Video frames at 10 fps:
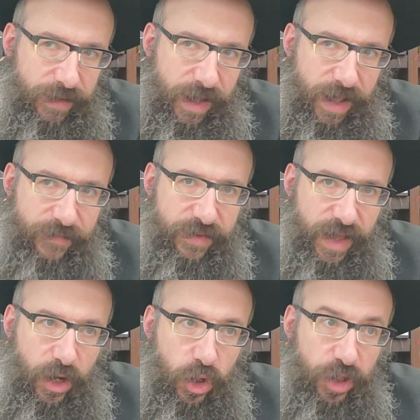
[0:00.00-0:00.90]
not having
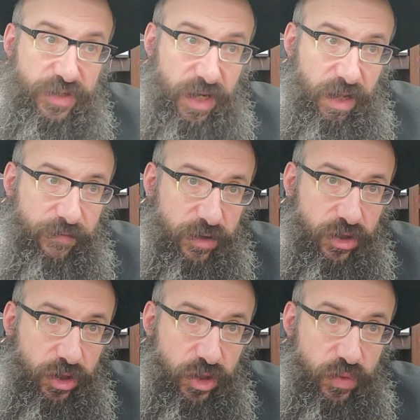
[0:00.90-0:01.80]
that Klois
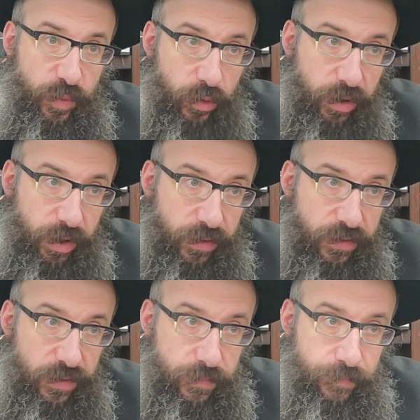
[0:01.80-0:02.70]
HaNefesh experience,